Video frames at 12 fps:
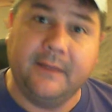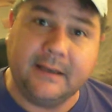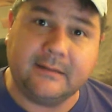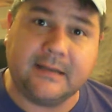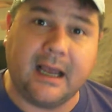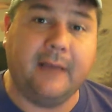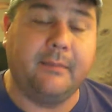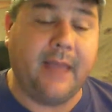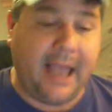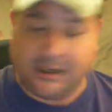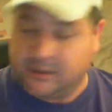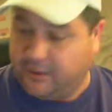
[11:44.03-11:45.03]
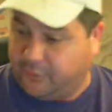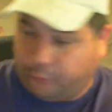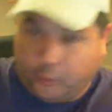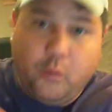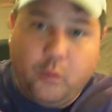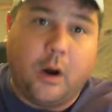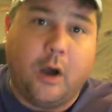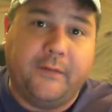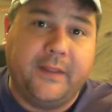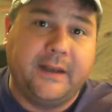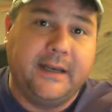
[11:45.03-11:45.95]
This time, they actually threw one off in the